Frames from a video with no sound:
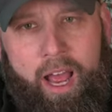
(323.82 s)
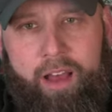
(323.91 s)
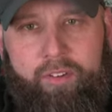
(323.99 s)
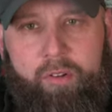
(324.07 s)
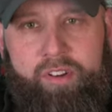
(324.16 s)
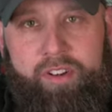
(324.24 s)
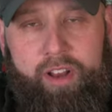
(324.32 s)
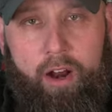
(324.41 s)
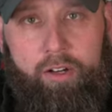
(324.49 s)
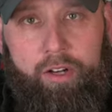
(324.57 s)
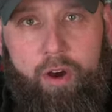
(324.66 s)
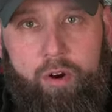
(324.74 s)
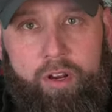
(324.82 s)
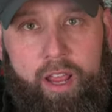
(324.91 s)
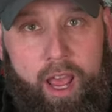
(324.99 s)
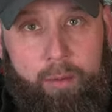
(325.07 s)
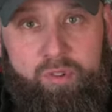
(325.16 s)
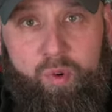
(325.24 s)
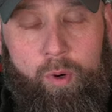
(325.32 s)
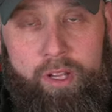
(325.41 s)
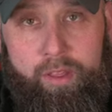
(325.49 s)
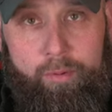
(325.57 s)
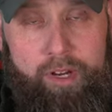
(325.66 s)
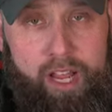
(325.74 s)
I have a dark oak
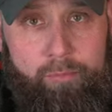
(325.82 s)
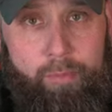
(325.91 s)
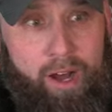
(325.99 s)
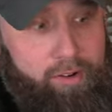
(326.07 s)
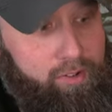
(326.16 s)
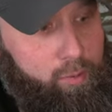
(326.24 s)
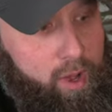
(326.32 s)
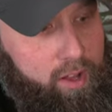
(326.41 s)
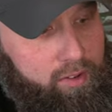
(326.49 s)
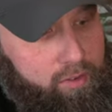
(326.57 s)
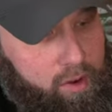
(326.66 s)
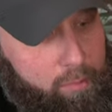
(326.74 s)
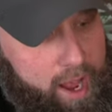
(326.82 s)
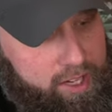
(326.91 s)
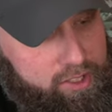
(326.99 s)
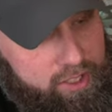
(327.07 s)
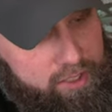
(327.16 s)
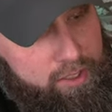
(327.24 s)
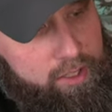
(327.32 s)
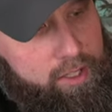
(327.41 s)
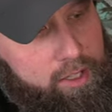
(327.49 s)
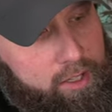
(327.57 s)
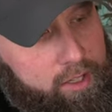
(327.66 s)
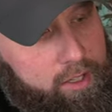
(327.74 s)
M23 inbound as well, so a matching
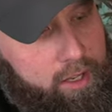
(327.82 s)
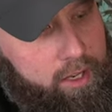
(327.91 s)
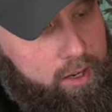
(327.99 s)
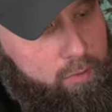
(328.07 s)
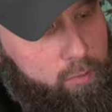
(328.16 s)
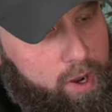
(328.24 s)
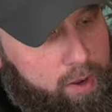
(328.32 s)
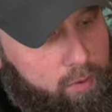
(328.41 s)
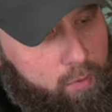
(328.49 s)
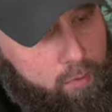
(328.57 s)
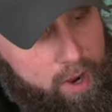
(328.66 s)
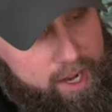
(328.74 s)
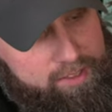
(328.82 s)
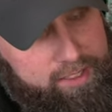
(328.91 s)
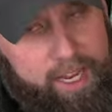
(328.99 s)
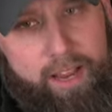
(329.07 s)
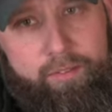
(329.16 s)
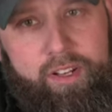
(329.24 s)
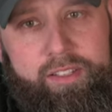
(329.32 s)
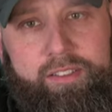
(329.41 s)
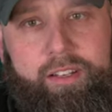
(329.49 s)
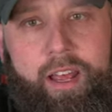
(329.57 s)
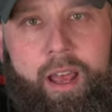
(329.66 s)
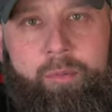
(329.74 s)
wax
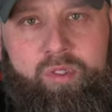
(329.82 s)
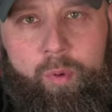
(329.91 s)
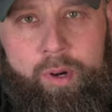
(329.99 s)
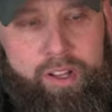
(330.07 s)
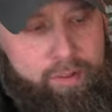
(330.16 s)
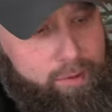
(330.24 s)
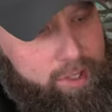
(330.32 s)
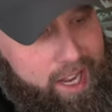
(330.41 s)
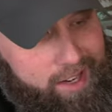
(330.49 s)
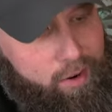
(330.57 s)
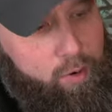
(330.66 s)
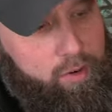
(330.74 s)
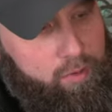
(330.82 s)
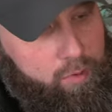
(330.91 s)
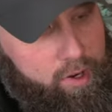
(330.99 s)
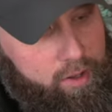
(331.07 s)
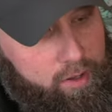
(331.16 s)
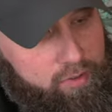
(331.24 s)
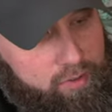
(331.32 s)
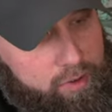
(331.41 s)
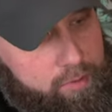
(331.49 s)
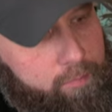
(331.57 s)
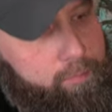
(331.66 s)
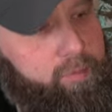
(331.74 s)
canvas M23. Had to order one of those
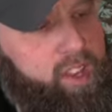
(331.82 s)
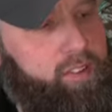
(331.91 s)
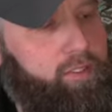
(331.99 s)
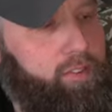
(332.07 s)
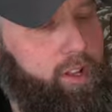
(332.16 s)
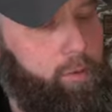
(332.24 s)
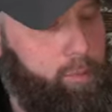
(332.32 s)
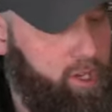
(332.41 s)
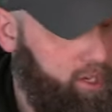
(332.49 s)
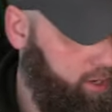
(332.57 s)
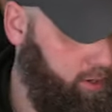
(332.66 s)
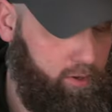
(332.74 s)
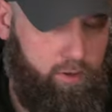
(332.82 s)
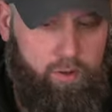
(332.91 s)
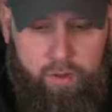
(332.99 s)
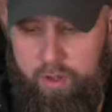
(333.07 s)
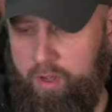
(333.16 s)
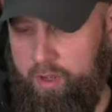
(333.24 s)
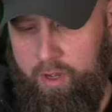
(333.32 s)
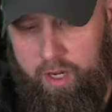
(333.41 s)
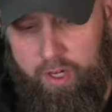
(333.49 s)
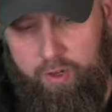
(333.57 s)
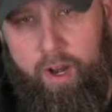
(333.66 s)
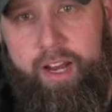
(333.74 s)
two. This is gonna be a
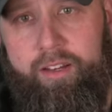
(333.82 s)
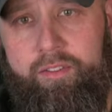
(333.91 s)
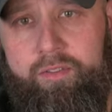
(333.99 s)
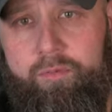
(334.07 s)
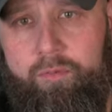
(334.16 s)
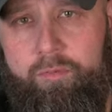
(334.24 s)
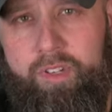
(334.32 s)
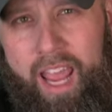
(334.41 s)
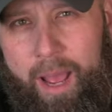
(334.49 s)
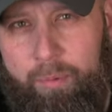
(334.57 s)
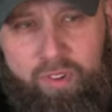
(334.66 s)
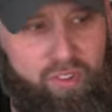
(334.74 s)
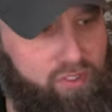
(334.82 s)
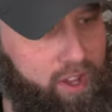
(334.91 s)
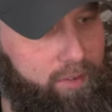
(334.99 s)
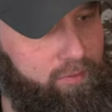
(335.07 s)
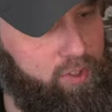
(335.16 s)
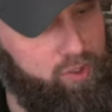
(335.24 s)
great capsule set for